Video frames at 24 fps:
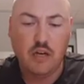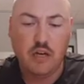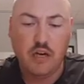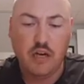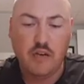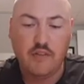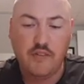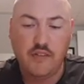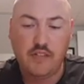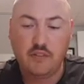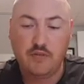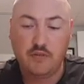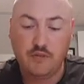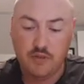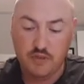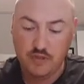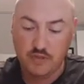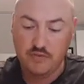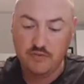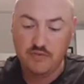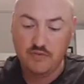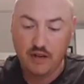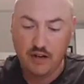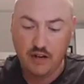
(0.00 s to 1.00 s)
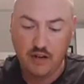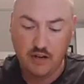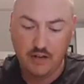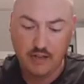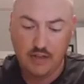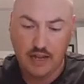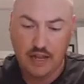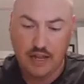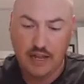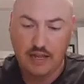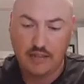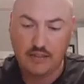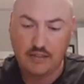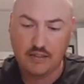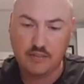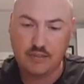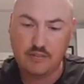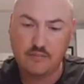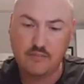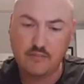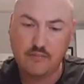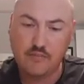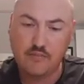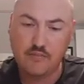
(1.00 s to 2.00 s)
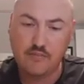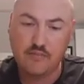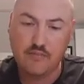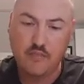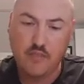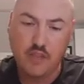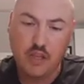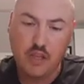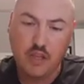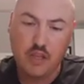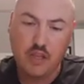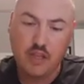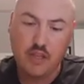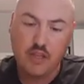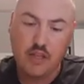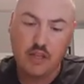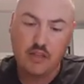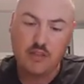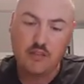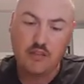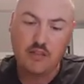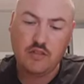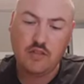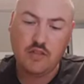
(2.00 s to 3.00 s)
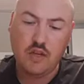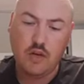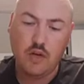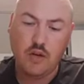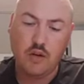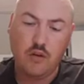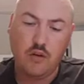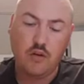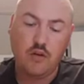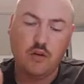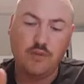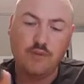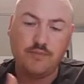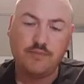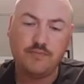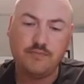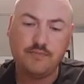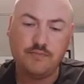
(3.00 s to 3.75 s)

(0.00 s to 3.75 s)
This one is very nice. And so